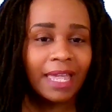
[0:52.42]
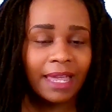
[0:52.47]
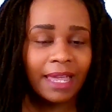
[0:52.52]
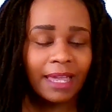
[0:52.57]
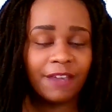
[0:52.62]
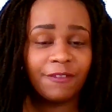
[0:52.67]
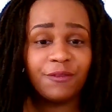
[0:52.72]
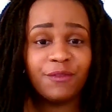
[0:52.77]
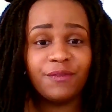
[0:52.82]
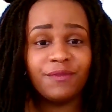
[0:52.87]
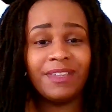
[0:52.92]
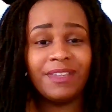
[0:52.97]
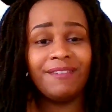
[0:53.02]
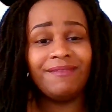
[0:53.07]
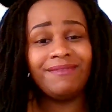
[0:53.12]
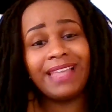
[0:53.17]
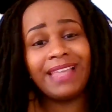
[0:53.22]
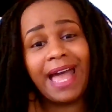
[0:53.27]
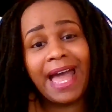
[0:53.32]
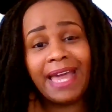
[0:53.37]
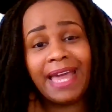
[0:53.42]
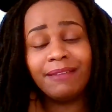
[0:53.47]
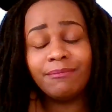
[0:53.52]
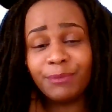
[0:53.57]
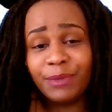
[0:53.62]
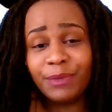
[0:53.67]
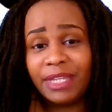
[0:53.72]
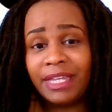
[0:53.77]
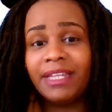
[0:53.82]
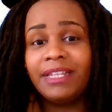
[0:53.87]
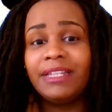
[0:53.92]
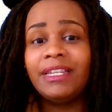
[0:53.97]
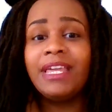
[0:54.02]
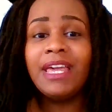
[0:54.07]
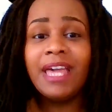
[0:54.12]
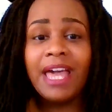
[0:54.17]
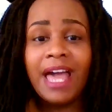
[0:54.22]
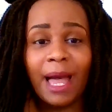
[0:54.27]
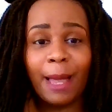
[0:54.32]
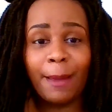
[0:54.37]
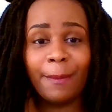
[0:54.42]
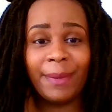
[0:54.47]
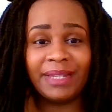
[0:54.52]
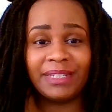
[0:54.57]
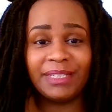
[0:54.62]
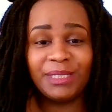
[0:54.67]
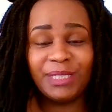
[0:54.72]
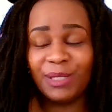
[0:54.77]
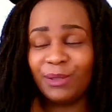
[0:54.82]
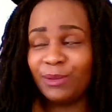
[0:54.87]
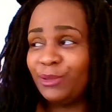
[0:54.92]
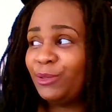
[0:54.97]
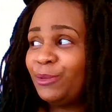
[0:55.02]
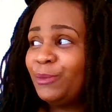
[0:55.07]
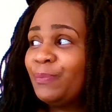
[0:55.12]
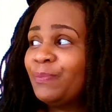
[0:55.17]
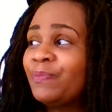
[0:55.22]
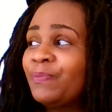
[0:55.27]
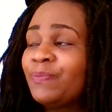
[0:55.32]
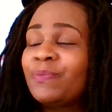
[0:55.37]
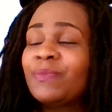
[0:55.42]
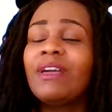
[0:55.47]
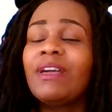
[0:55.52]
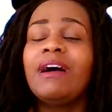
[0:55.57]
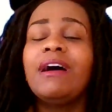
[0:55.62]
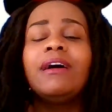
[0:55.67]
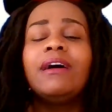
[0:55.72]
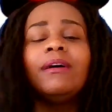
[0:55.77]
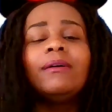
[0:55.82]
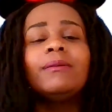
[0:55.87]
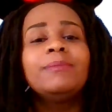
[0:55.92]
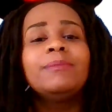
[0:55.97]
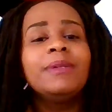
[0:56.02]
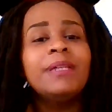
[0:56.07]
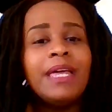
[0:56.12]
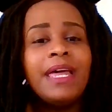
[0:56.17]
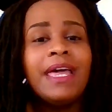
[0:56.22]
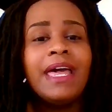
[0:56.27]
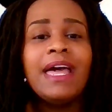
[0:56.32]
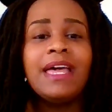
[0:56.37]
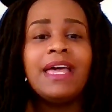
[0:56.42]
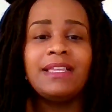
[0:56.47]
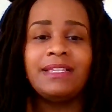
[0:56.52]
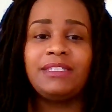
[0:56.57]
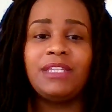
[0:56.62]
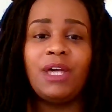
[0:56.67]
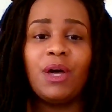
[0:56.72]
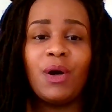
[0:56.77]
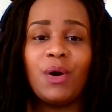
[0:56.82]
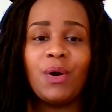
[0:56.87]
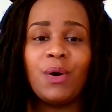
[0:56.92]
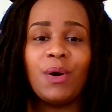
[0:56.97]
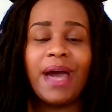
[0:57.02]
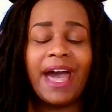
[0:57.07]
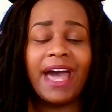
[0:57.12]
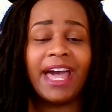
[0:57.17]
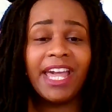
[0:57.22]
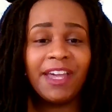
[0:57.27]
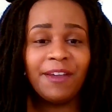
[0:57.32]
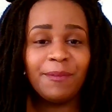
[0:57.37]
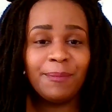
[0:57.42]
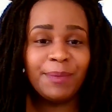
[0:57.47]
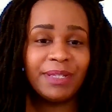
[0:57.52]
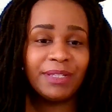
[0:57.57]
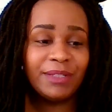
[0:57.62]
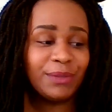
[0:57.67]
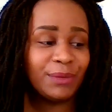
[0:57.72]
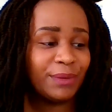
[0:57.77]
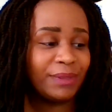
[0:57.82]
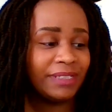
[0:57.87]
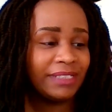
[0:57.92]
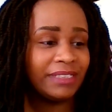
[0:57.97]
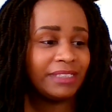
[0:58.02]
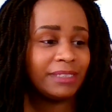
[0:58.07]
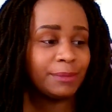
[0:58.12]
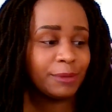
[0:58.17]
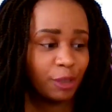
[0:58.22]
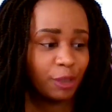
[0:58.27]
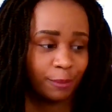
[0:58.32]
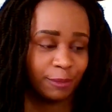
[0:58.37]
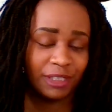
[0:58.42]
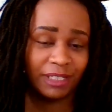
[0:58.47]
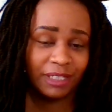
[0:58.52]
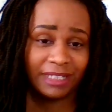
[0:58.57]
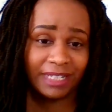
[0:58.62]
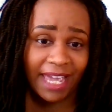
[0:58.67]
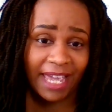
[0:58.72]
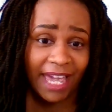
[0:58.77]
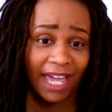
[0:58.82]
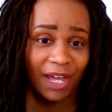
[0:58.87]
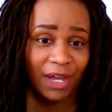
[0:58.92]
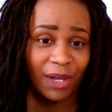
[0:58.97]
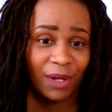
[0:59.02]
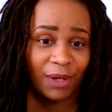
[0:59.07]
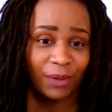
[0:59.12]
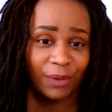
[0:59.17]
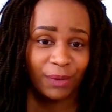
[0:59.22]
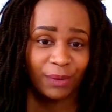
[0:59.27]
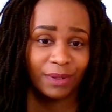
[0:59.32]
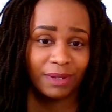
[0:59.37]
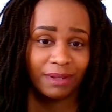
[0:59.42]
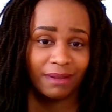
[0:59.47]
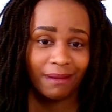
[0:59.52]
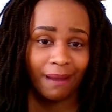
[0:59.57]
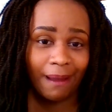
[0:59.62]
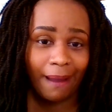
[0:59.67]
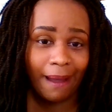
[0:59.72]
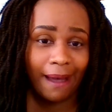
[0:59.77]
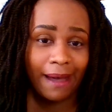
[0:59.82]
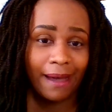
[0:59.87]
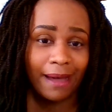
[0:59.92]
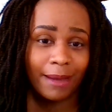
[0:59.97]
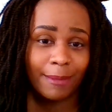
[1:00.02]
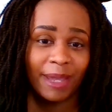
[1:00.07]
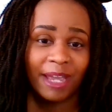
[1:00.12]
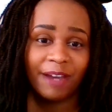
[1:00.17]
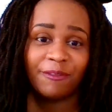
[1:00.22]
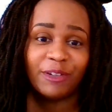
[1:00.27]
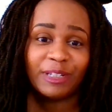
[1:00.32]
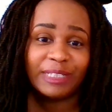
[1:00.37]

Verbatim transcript: if, if not, then I'm about to tell you. Um, so I have been doing this subscription now um, ever